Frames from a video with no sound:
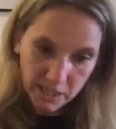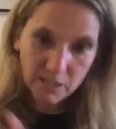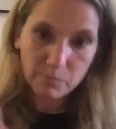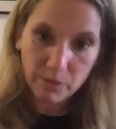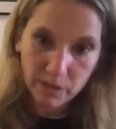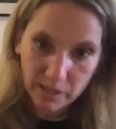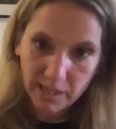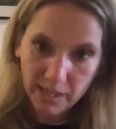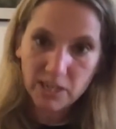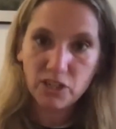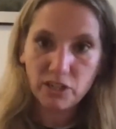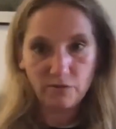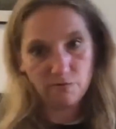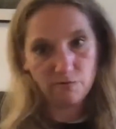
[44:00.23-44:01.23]
by
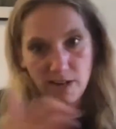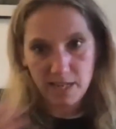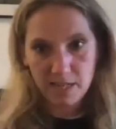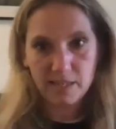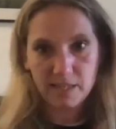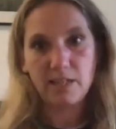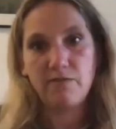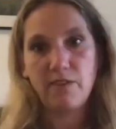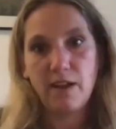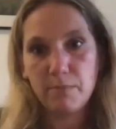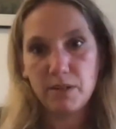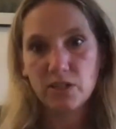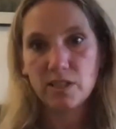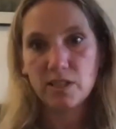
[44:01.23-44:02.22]
nation a raising of
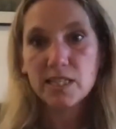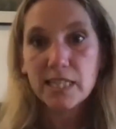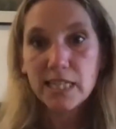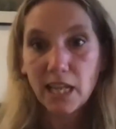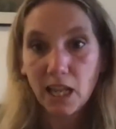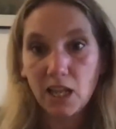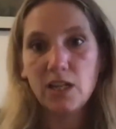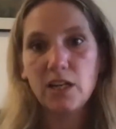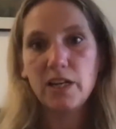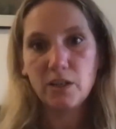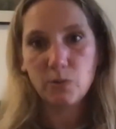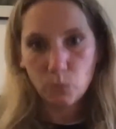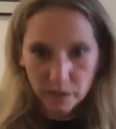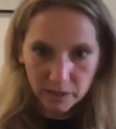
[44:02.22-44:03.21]
ambitions in
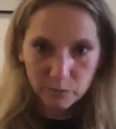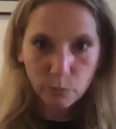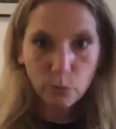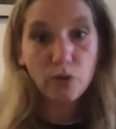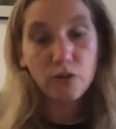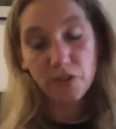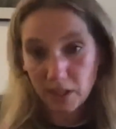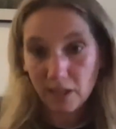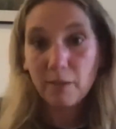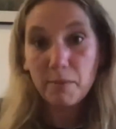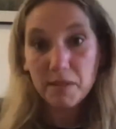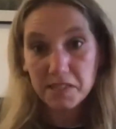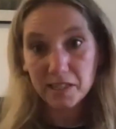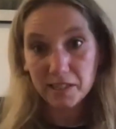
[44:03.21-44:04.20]
line with what the
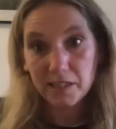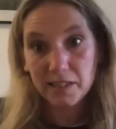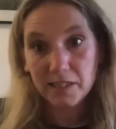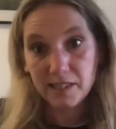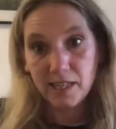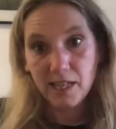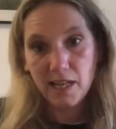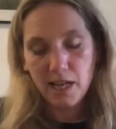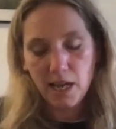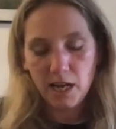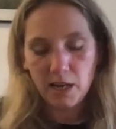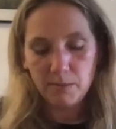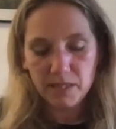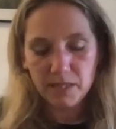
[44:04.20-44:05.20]
climate science
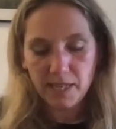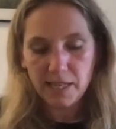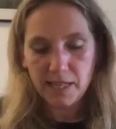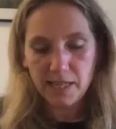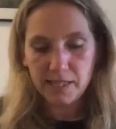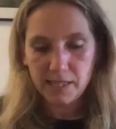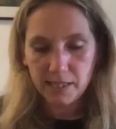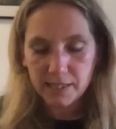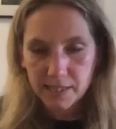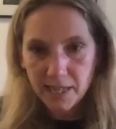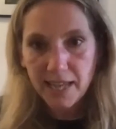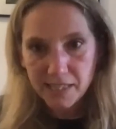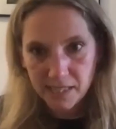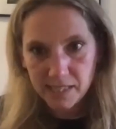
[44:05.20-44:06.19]
says is
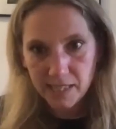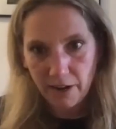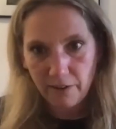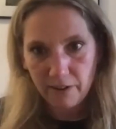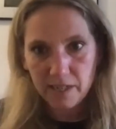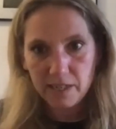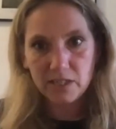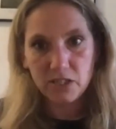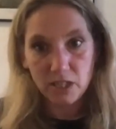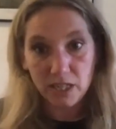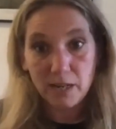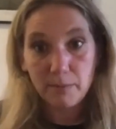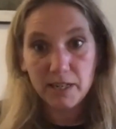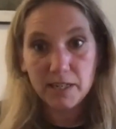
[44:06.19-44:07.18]
necessary to
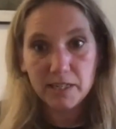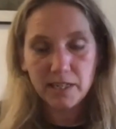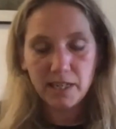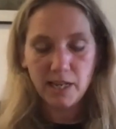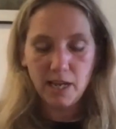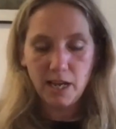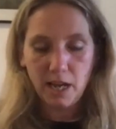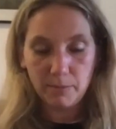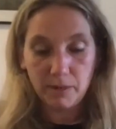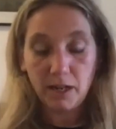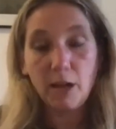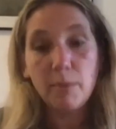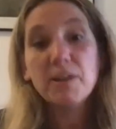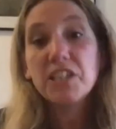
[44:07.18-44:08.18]
limit
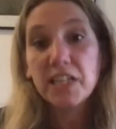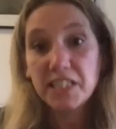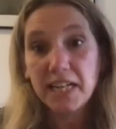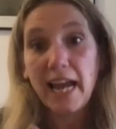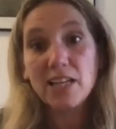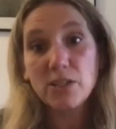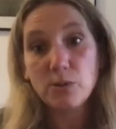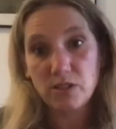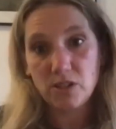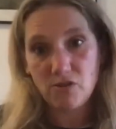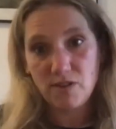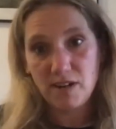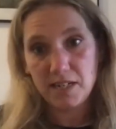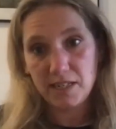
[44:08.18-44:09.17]
climate change, as was
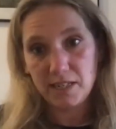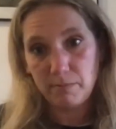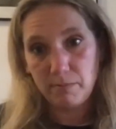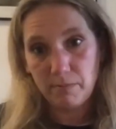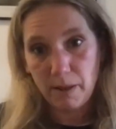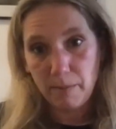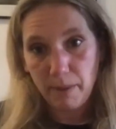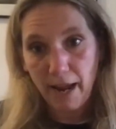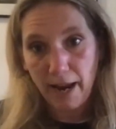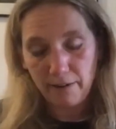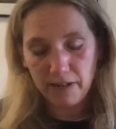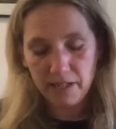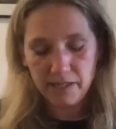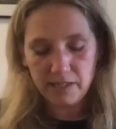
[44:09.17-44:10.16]
agreed in
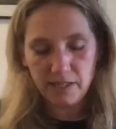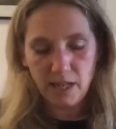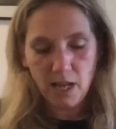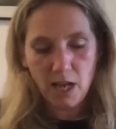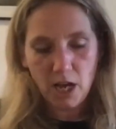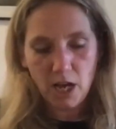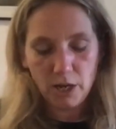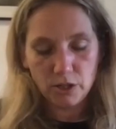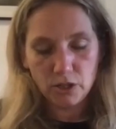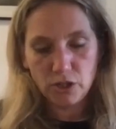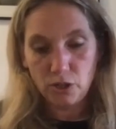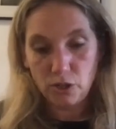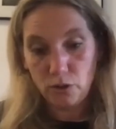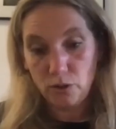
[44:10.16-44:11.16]
Paris,
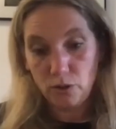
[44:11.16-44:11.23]
to